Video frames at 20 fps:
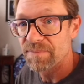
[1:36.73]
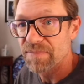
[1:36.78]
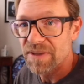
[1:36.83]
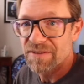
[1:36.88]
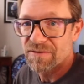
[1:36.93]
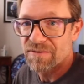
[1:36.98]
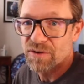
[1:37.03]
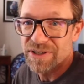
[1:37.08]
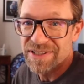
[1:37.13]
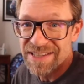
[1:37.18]

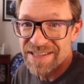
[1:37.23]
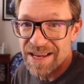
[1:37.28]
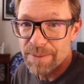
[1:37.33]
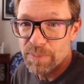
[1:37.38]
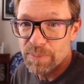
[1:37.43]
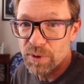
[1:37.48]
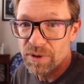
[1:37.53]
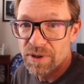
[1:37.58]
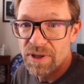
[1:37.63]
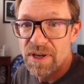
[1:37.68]
For
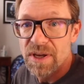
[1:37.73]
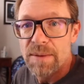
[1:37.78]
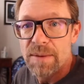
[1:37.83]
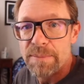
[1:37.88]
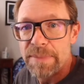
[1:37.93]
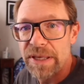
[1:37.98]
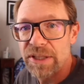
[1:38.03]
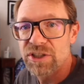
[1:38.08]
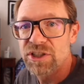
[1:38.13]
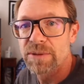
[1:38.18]
example,
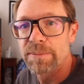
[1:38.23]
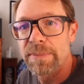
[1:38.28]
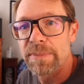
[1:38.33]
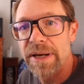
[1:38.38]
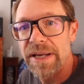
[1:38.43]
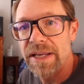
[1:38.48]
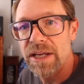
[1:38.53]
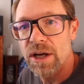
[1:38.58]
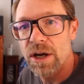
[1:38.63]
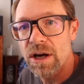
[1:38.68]
MailChimp
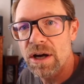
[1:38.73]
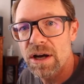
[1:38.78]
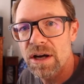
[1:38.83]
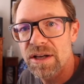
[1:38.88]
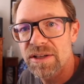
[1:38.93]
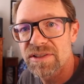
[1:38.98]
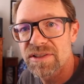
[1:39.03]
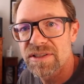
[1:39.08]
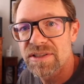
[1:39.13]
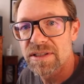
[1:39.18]
might
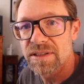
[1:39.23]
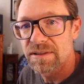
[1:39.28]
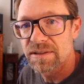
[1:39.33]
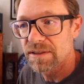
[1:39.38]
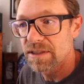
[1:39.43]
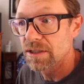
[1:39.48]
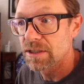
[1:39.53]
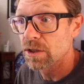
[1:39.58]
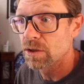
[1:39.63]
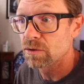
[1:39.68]
cost
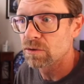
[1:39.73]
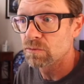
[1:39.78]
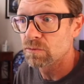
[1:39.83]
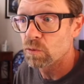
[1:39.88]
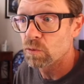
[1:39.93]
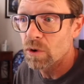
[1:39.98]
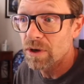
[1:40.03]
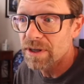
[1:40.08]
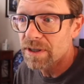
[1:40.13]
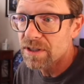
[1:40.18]

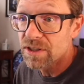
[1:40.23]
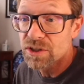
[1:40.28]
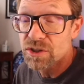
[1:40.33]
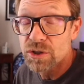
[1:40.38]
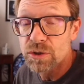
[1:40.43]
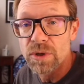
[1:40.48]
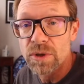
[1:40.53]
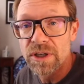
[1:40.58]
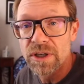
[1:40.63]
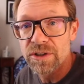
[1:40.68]
$100
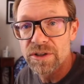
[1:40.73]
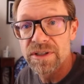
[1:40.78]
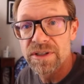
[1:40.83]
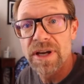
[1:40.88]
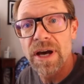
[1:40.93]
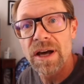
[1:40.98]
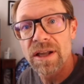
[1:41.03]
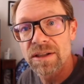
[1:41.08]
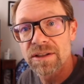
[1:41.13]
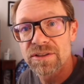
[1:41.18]
to
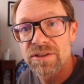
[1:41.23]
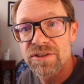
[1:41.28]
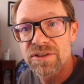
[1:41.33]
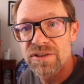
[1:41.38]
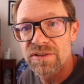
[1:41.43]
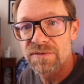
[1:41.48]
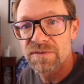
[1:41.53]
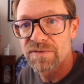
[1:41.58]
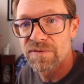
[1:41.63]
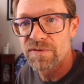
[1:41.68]

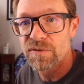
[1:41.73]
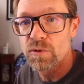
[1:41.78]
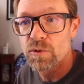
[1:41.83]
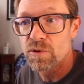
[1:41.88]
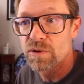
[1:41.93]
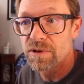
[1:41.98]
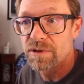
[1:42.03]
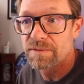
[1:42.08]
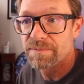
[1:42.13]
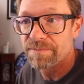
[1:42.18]
$200
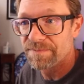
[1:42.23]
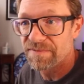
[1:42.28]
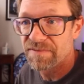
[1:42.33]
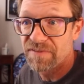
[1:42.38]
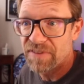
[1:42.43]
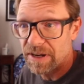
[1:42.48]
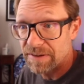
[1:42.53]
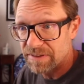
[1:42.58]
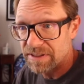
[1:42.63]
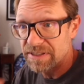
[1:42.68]
for
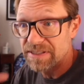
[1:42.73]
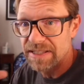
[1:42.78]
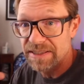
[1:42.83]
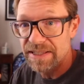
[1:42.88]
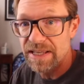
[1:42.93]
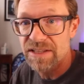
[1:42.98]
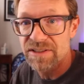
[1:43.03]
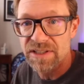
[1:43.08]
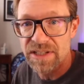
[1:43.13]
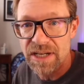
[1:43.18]
5,000 to
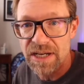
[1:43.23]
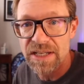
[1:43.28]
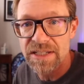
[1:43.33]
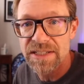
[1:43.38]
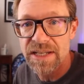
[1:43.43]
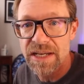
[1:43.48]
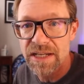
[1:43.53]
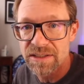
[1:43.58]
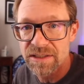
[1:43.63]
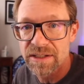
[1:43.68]
10,000
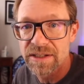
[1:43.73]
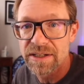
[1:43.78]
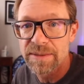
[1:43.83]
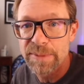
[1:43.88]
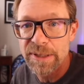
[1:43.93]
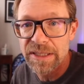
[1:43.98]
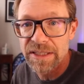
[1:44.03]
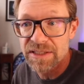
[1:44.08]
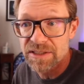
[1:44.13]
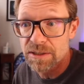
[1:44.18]
contacts on an
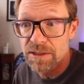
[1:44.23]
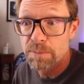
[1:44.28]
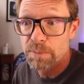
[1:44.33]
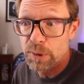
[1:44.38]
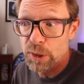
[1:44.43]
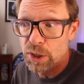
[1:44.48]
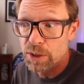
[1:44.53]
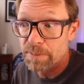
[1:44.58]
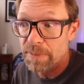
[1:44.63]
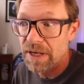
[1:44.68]
email list
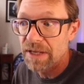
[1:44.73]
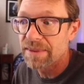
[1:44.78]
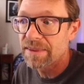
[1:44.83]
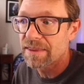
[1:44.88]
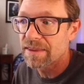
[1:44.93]
per month.